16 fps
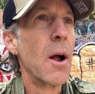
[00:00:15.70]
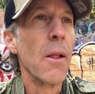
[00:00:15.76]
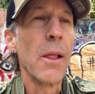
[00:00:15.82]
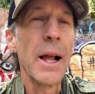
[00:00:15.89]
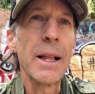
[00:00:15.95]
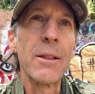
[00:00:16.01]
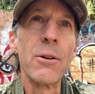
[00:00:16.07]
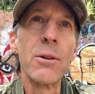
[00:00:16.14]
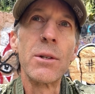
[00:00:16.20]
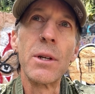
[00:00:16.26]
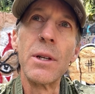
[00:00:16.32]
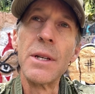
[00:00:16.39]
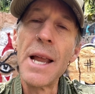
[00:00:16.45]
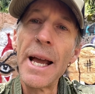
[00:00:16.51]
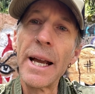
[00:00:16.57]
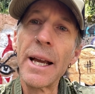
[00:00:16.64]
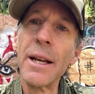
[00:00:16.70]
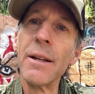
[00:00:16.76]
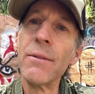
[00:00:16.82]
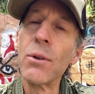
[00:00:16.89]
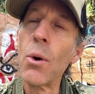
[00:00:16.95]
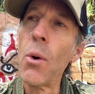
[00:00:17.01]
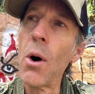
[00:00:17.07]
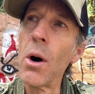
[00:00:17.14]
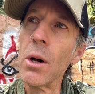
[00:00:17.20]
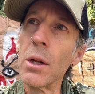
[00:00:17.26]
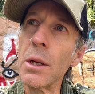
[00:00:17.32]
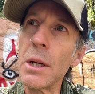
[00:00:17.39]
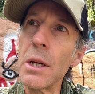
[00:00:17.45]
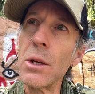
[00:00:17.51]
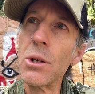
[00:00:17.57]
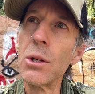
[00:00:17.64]
like there's a negative
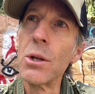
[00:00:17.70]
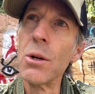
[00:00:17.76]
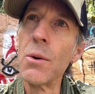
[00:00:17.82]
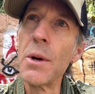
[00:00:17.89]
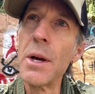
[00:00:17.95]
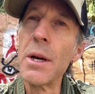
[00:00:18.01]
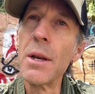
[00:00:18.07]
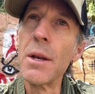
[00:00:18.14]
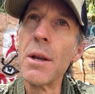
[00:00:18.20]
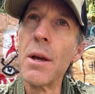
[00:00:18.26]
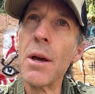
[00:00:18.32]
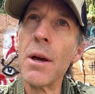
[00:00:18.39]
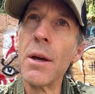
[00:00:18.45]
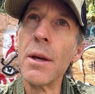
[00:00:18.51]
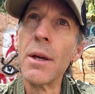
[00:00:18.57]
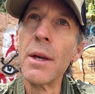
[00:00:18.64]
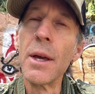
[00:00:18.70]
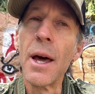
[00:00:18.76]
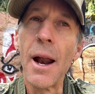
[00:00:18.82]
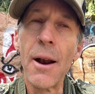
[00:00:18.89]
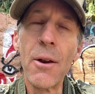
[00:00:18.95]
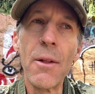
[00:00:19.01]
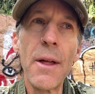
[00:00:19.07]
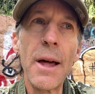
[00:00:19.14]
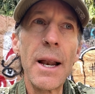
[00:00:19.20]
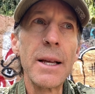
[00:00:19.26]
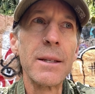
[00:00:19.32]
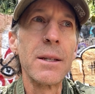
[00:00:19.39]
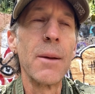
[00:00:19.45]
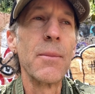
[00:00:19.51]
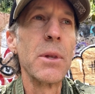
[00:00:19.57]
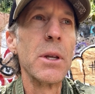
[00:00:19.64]
quality to it. I know that has
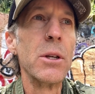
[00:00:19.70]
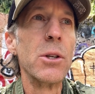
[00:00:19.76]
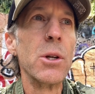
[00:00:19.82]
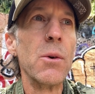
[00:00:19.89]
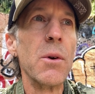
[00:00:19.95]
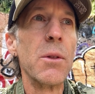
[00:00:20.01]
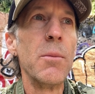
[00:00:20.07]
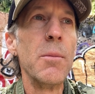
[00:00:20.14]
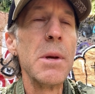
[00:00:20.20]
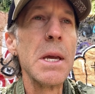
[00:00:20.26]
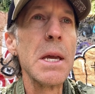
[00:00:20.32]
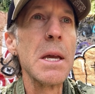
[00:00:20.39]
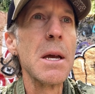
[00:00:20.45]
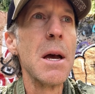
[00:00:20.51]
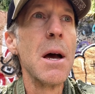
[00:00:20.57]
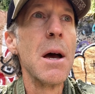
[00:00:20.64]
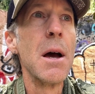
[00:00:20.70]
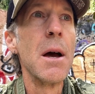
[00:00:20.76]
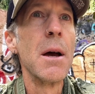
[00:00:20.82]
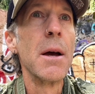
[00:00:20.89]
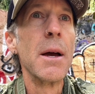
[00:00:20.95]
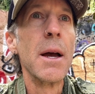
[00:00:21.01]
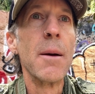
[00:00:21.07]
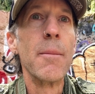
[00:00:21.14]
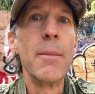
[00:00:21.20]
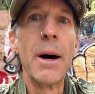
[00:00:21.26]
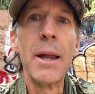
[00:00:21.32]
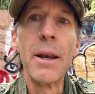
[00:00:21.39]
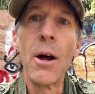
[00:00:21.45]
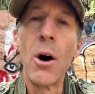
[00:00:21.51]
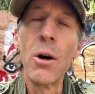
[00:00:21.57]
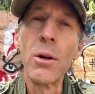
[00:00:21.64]
something to do with me.
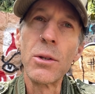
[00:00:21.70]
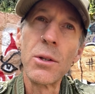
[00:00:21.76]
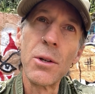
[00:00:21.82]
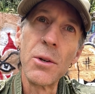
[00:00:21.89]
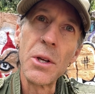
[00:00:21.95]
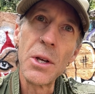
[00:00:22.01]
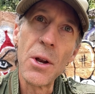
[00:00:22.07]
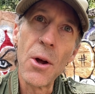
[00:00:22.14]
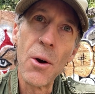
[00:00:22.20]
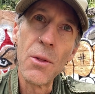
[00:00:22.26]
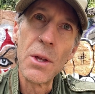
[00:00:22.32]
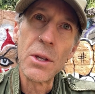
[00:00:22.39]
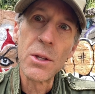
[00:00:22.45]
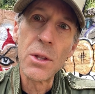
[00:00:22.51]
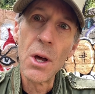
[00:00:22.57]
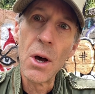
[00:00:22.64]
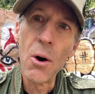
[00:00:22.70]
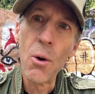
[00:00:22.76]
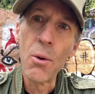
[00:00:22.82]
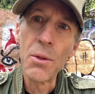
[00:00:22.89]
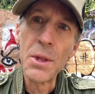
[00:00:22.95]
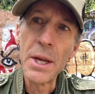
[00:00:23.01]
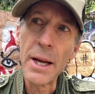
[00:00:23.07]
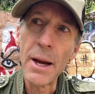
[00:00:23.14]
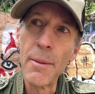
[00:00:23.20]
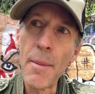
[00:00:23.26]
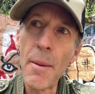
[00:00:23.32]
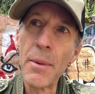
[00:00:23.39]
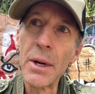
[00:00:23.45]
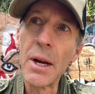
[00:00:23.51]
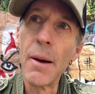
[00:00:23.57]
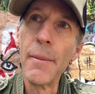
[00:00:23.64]
And also, you know, this, the whole thing, I
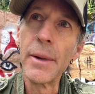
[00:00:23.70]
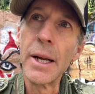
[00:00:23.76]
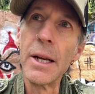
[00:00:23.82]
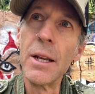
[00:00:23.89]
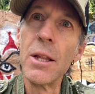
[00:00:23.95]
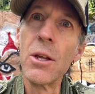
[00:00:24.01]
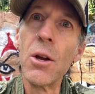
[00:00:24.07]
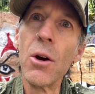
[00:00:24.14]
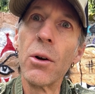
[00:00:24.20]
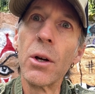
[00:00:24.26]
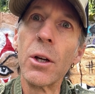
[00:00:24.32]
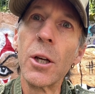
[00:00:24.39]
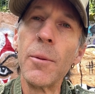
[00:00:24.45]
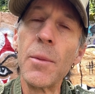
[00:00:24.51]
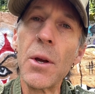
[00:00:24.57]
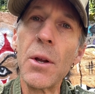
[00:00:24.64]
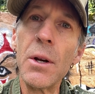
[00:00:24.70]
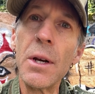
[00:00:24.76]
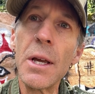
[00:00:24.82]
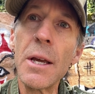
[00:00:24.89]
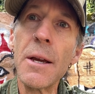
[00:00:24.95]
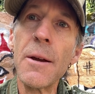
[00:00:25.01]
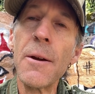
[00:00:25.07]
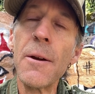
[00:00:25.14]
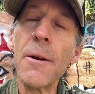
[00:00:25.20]
remember coming into the yoga community